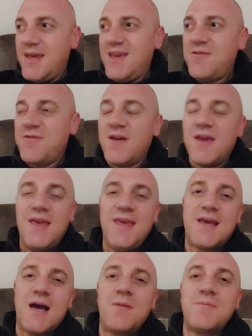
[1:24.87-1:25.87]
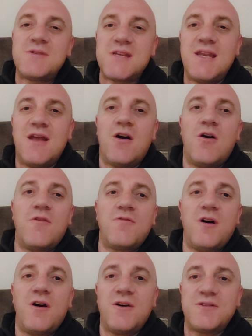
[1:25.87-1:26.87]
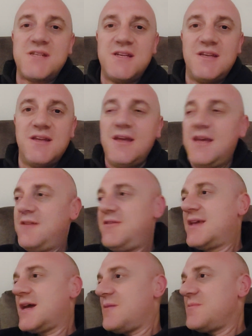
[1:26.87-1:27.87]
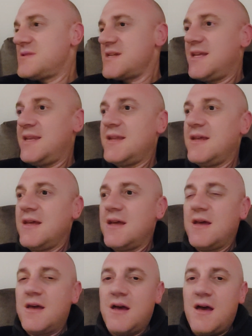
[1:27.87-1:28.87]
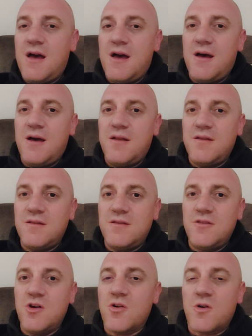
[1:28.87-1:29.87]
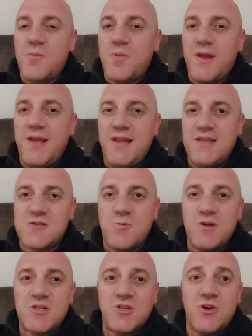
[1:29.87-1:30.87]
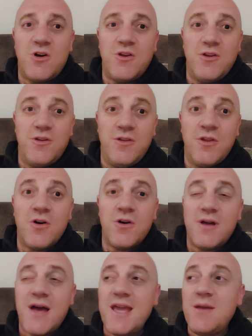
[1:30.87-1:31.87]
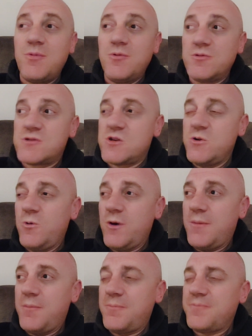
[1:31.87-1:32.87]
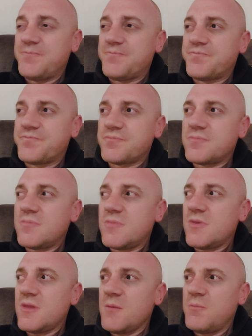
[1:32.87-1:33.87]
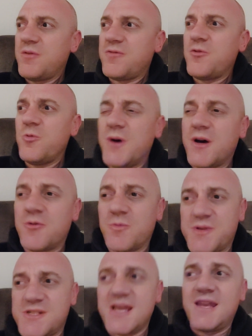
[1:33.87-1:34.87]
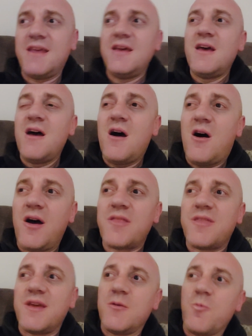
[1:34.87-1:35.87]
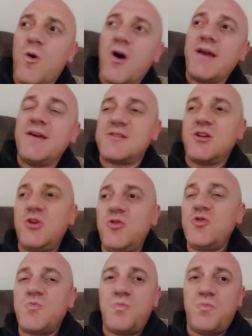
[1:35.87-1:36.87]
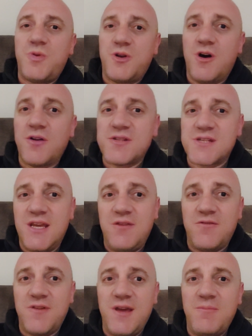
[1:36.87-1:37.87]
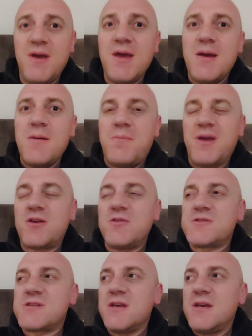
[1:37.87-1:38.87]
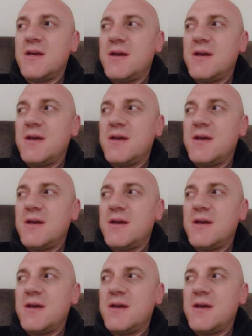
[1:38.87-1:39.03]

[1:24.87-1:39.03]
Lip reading: If he comes in half-hearted, if he comes in not completely switched on and not able to perform 100%, I think White is a huge banana skin for him, because